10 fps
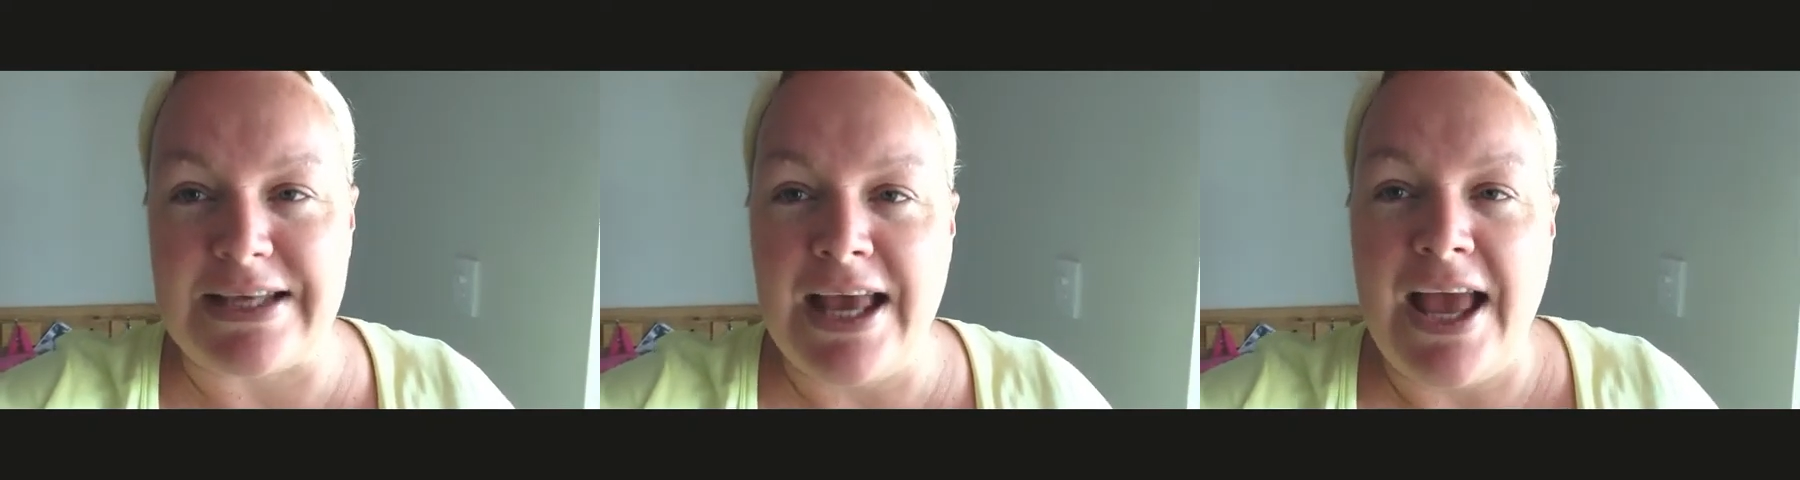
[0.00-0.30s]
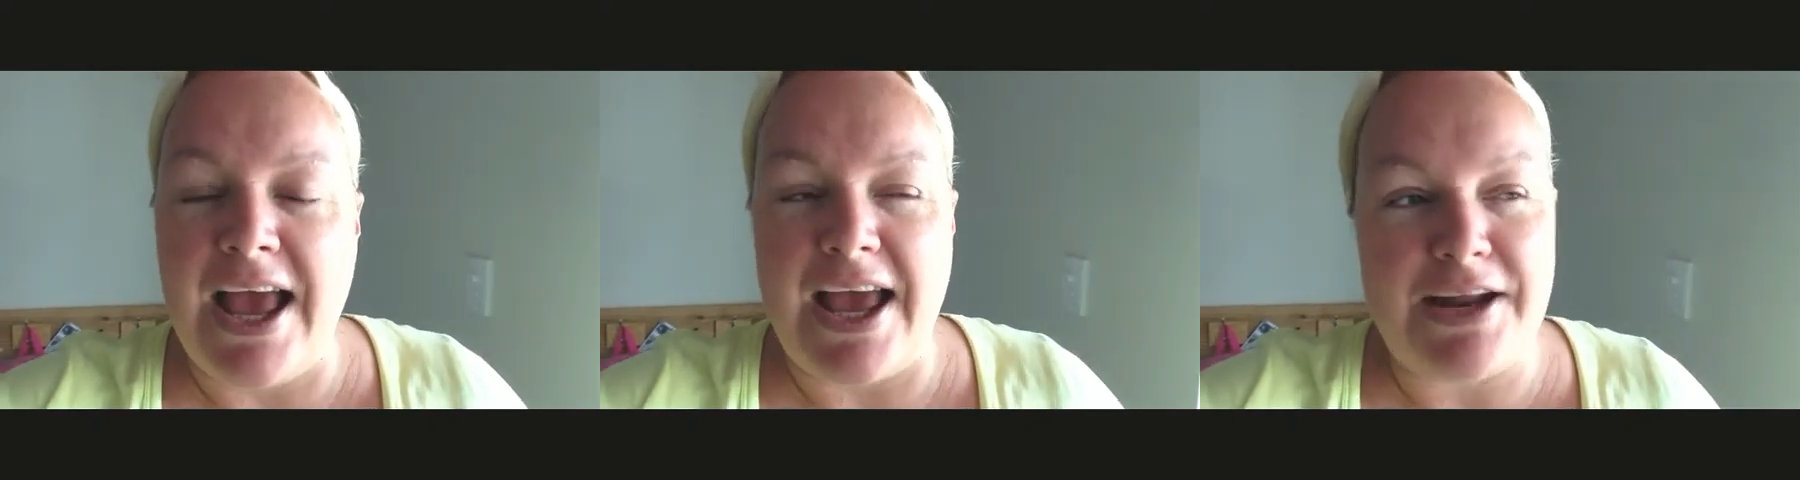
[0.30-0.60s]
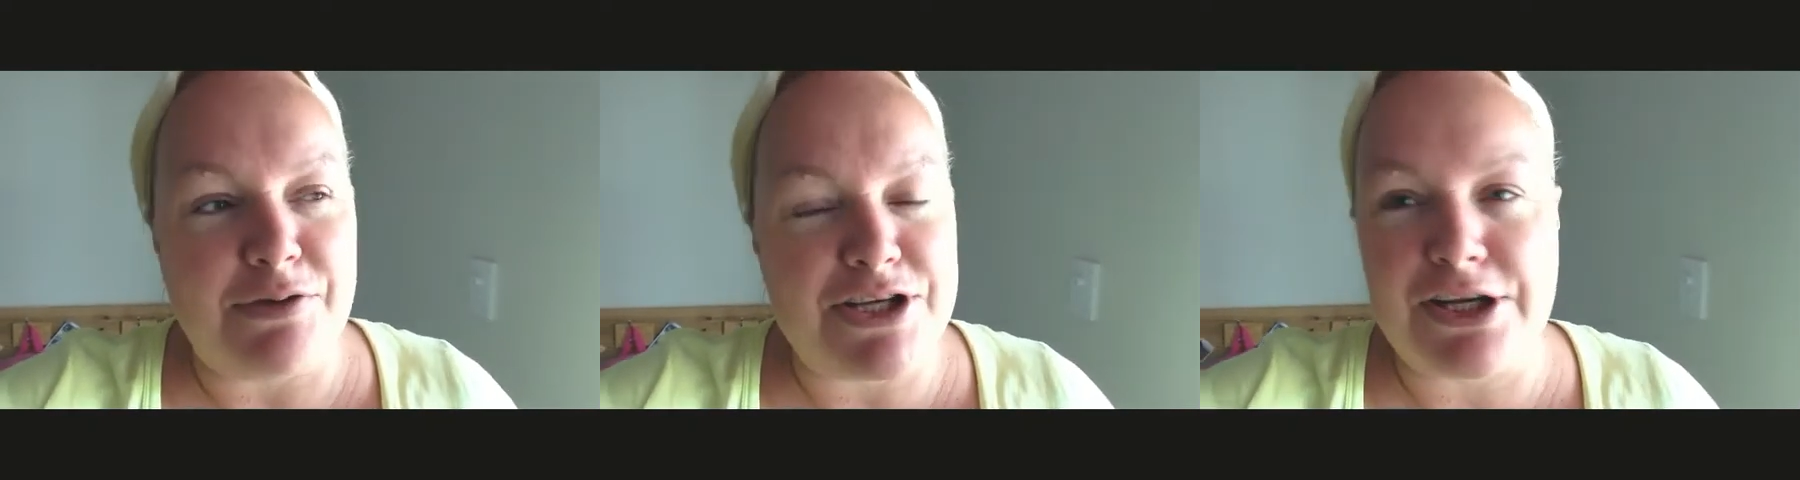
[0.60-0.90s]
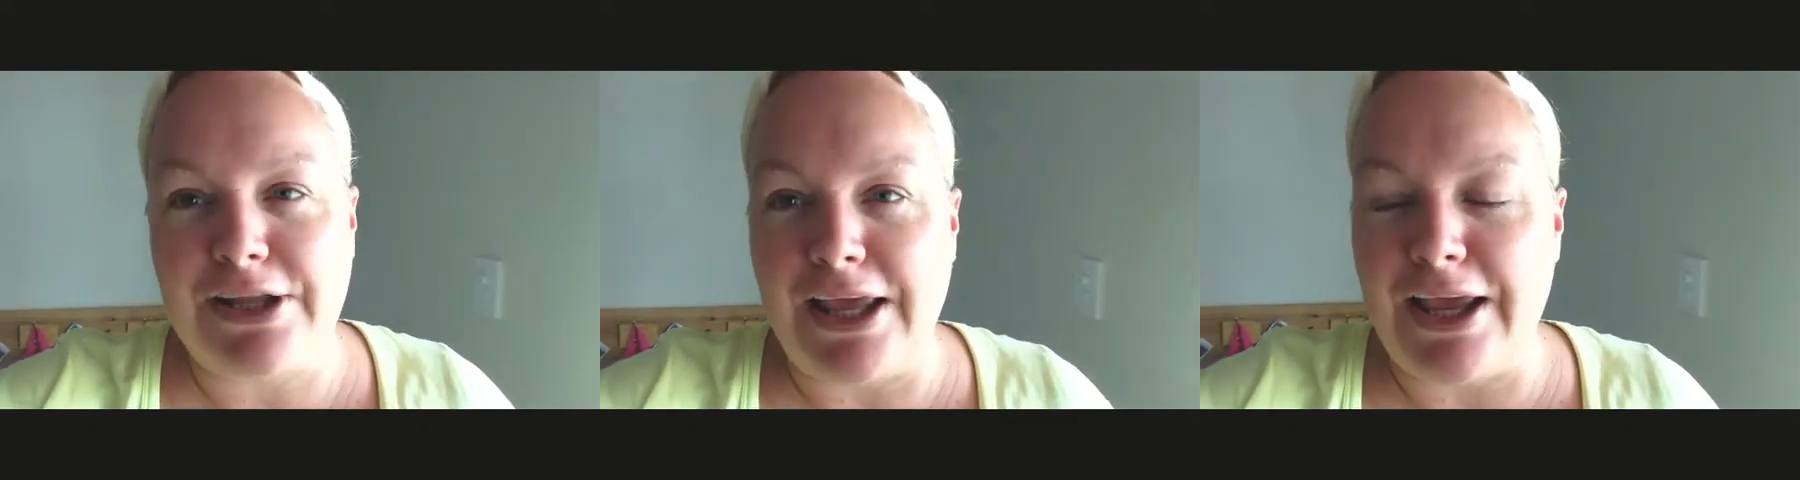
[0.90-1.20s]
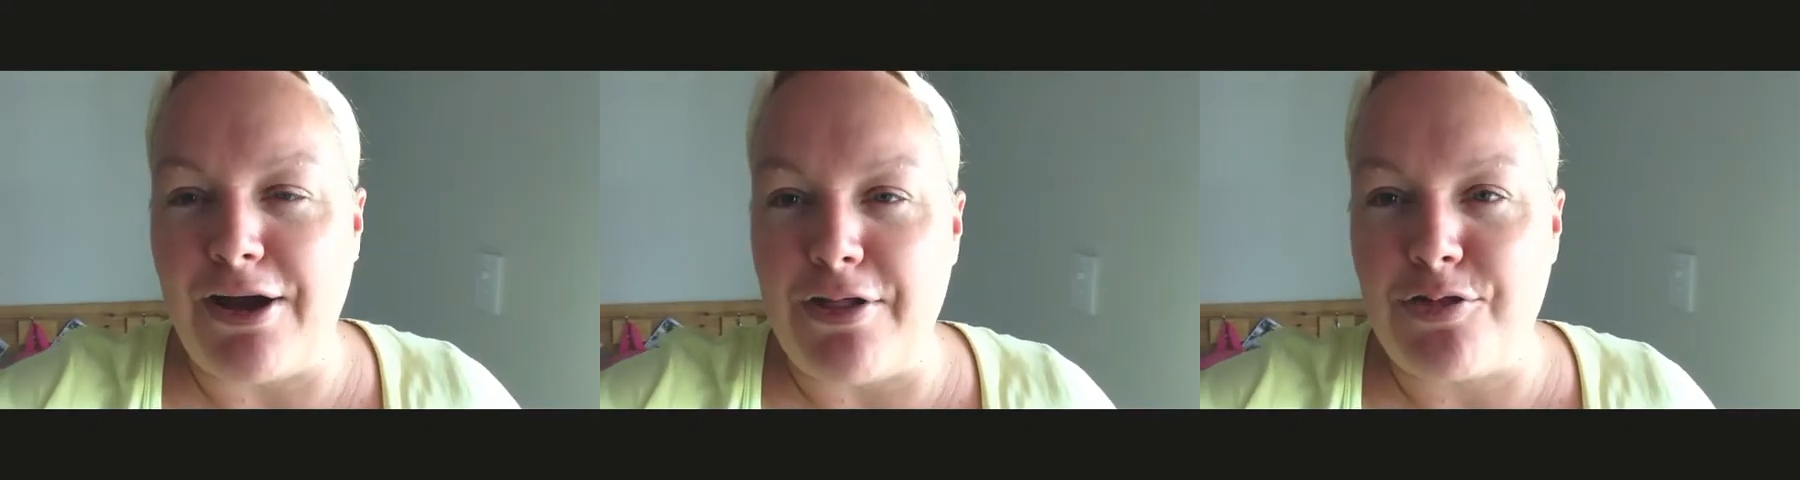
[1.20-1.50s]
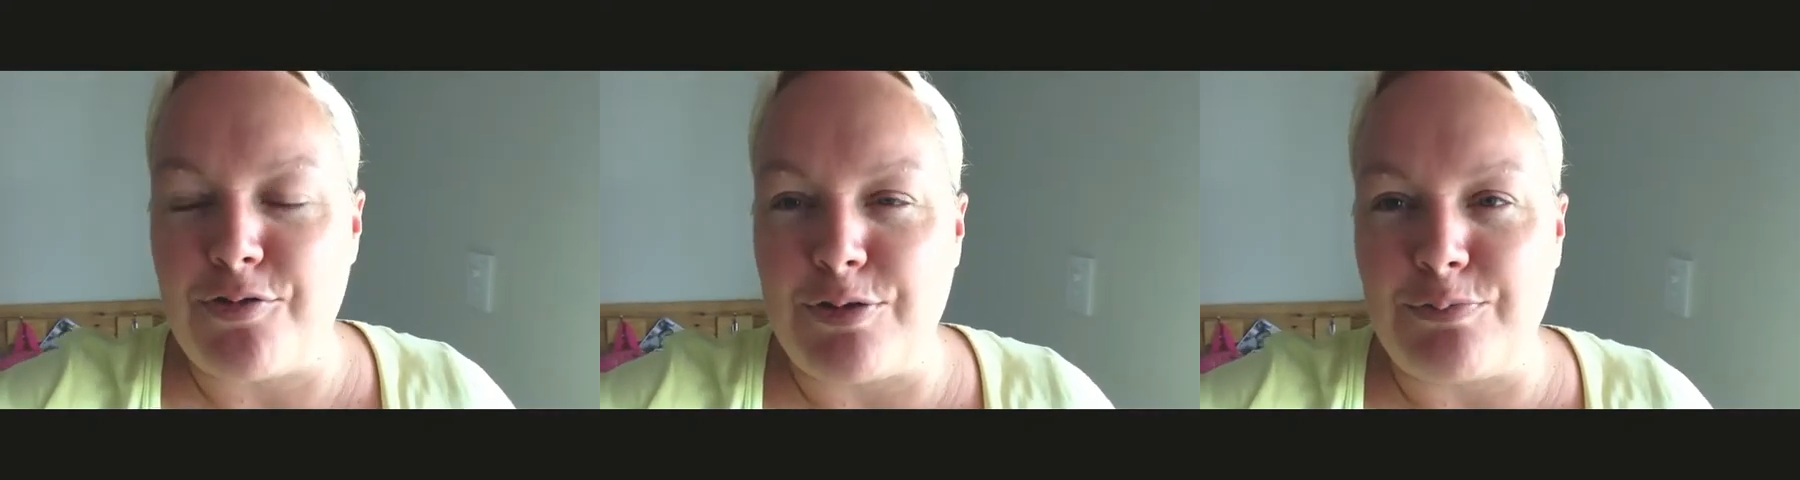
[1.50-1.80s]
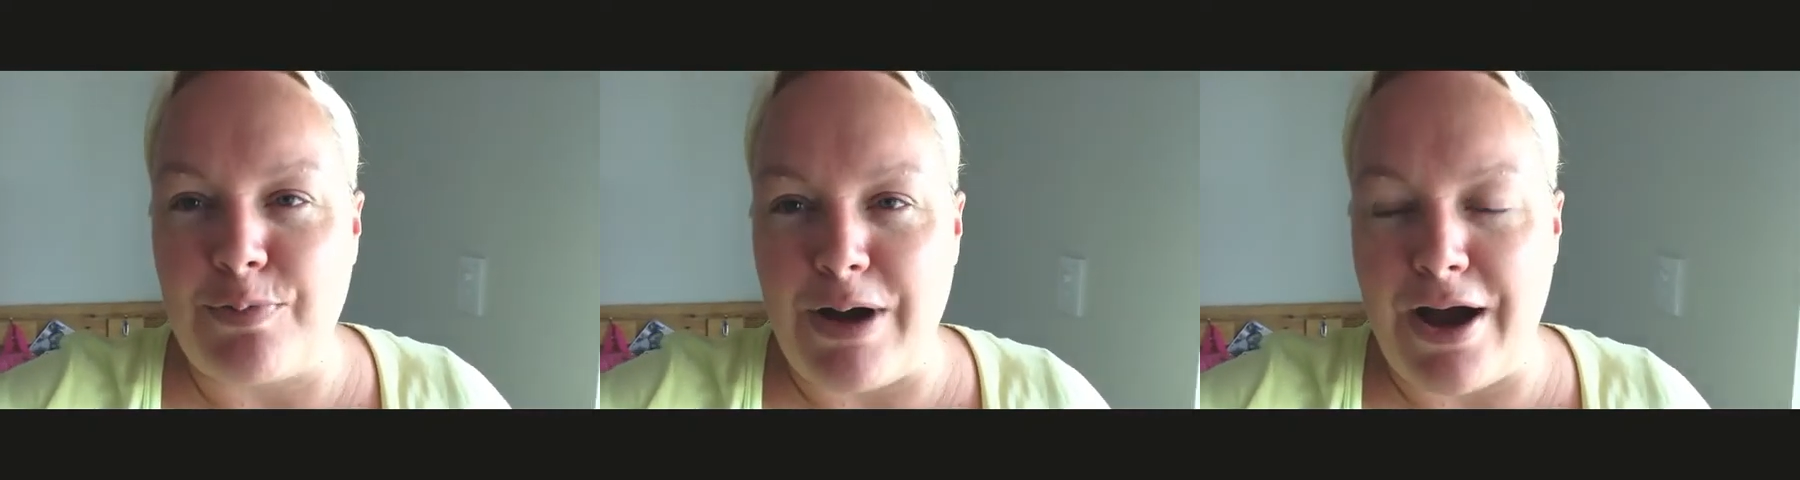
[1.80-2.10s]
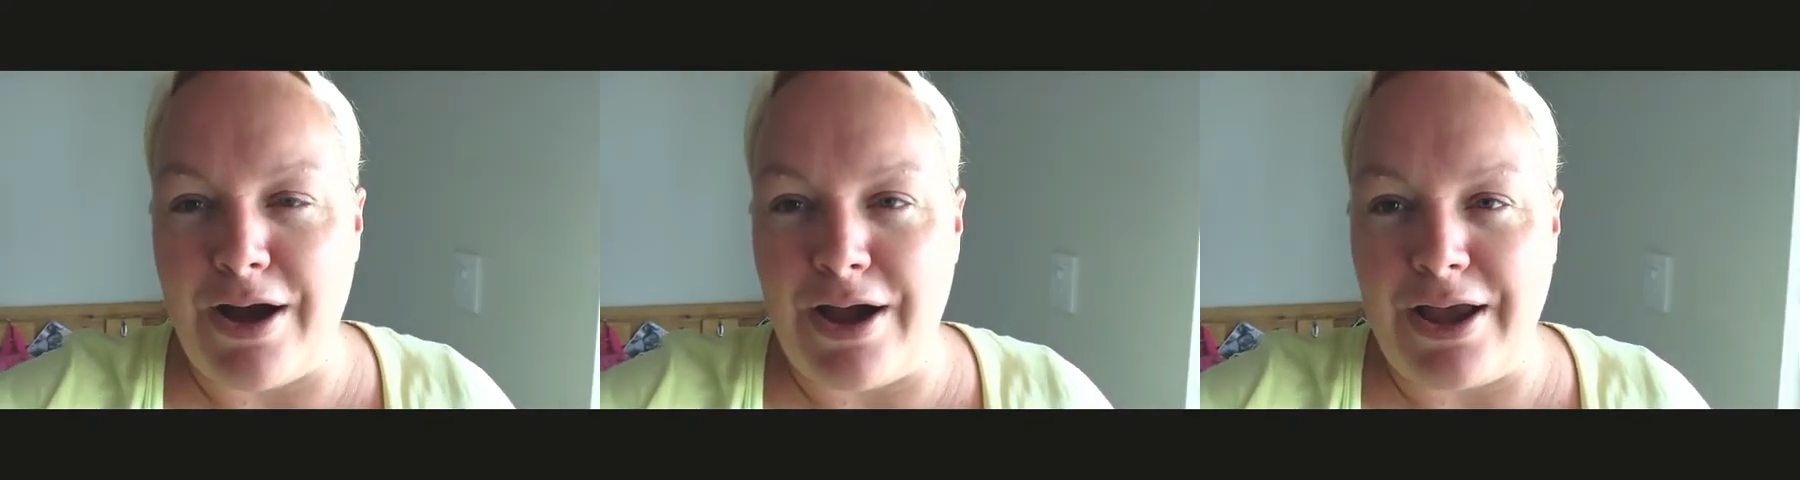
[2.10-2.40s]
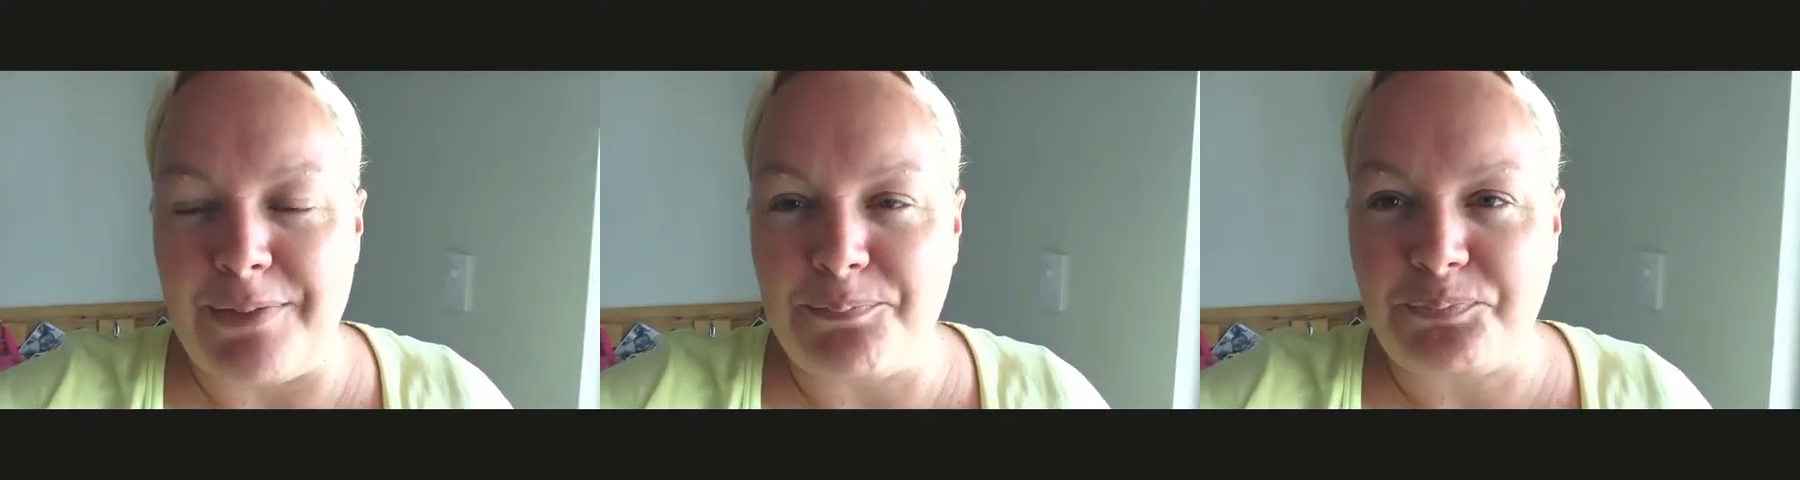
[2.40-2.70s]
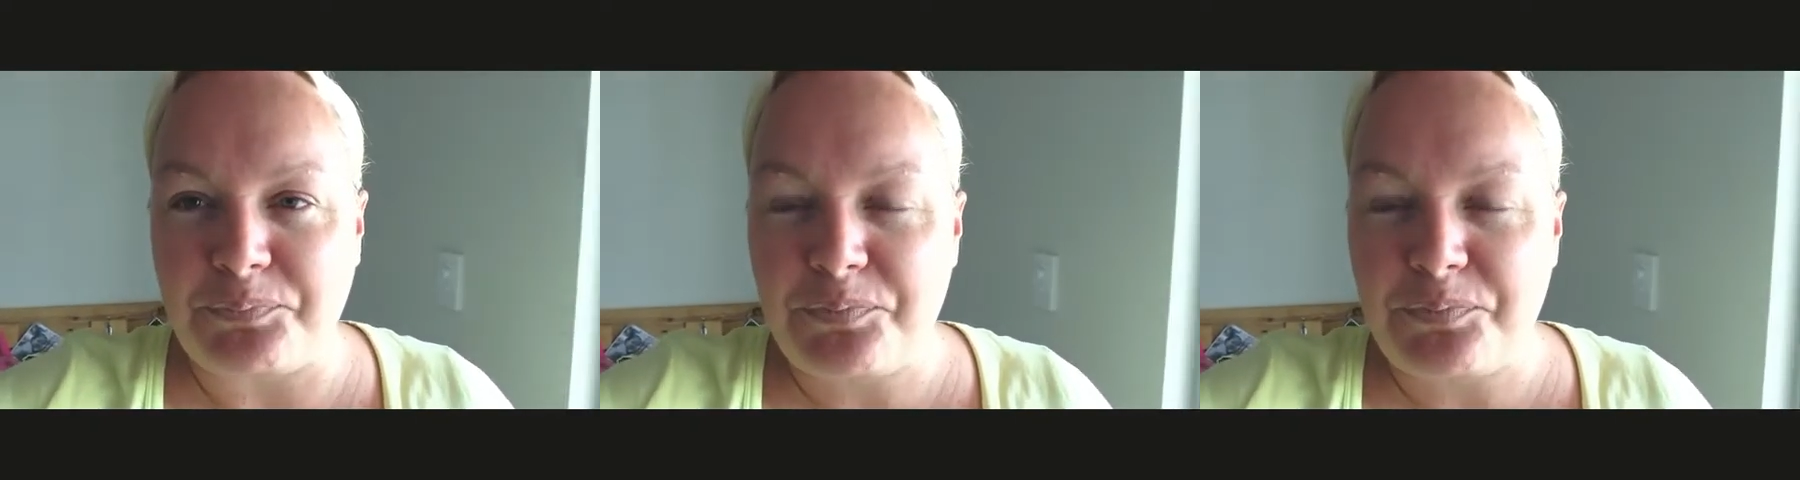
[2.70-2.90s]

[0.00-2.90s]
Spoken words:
And originally I thought my